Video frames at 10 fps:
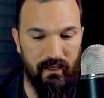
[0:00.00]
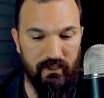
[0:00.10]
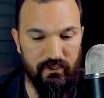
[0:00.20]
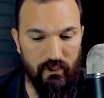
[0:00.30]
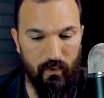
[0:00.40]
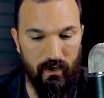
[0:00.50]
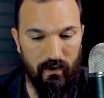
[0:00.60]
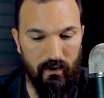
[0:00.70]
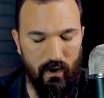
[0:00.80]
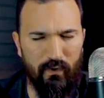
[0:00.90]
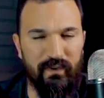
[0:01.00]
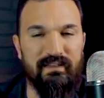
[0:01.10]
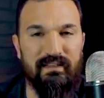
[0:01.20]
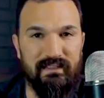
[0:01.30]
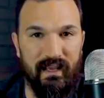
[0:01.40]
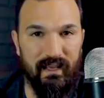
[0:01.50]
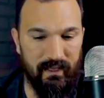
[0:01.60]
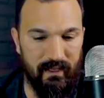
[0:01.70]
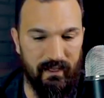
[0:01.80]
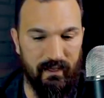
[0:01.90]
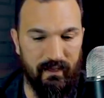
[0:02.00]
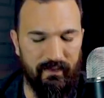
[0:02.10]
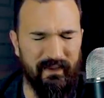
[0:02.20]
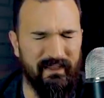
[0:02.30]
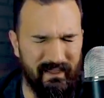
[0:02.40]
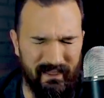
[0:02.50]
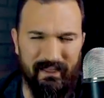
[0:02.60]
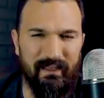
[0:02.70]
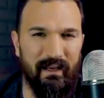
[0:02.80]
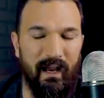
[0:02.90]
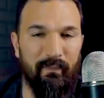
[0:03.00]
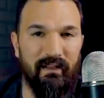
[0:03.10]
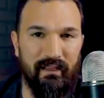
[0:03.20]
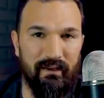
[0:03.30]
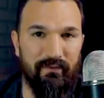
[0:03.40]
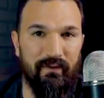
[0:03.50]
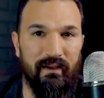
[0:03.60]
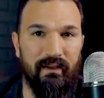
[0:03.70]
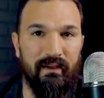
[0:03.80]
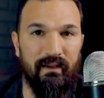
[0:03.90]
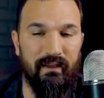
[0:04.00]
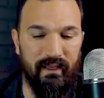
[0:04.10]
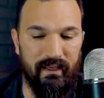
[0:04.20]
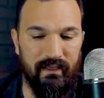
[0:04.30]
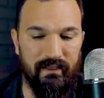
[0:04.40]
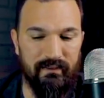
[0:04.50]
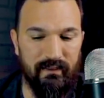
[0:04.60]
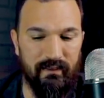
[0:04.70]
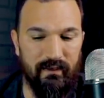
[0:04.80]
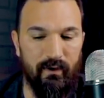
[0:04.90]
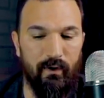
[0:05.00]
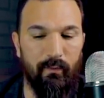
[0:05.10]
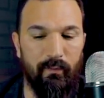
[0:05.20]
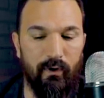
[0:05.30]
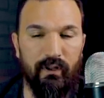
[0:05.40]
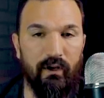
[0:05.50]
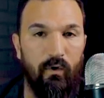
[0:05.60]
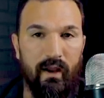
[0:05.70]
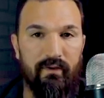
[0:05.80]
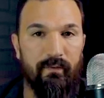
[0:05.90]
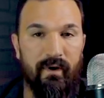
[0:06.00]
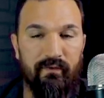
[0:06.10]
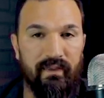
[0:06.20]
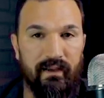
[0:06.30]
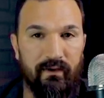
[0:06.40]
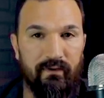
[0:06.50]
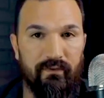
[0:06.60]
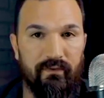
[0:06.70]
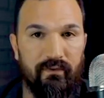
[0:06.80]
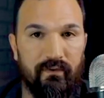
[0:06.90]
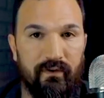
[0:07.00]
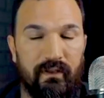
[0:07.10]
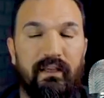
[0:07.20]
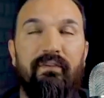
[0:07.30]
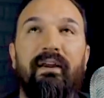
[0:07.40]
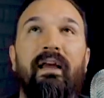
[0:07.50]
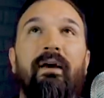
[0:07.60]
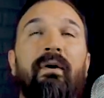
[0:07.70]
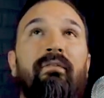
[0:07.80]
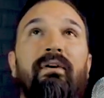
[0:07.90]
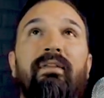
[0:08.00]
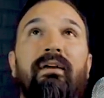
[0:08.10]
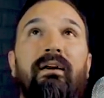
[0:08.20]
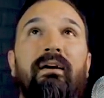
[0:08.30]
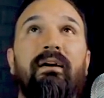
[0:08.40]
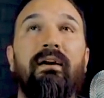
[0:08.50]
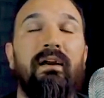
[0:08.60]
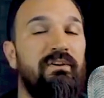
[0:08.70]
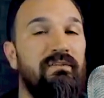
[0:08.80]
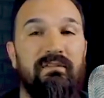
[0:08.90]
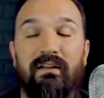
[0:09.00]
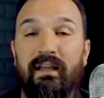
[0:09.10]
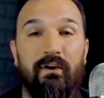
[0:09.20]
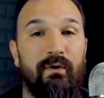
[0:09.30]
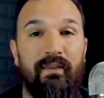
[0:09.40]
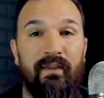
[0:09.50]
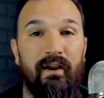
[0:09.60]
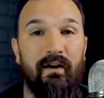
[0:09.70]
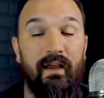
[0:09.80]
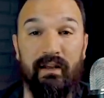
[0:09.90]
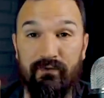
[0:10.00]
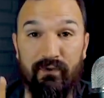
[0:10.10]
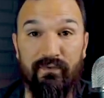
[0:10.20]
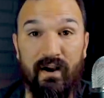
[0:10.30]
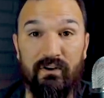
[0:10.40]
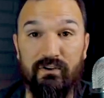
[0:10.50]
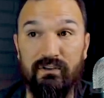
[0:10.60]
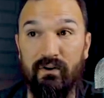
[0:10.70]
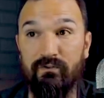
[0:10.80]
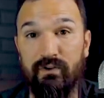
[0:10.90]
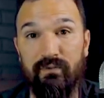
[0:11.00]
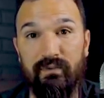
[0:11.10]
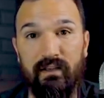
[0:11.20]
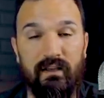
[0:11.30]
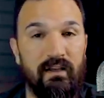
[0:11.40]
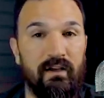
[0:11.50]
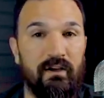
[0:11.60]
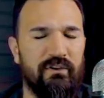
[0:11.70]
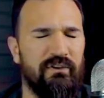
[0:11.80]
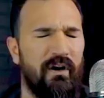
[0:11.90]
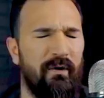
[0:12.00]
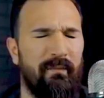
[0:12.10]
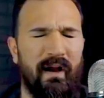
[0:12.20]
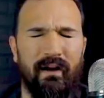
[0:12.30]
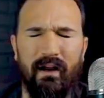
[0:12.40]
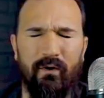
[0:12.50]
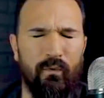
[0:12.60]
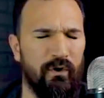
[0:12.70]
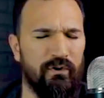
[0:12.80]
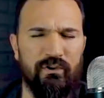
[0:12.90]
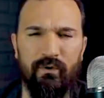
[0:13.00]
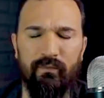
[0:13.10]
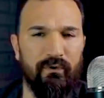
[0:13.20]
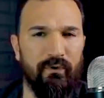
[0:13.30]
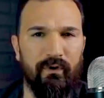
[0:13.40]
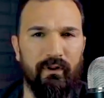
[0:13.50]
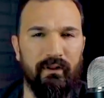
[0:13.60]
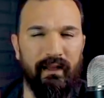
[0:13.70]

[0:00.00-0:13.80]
And so, uh, all this to say, the key, I believe, is pulling away from everything else and giving him everything and just lingering there. And if you find yourself drifting, just come back. I worship you, Lord.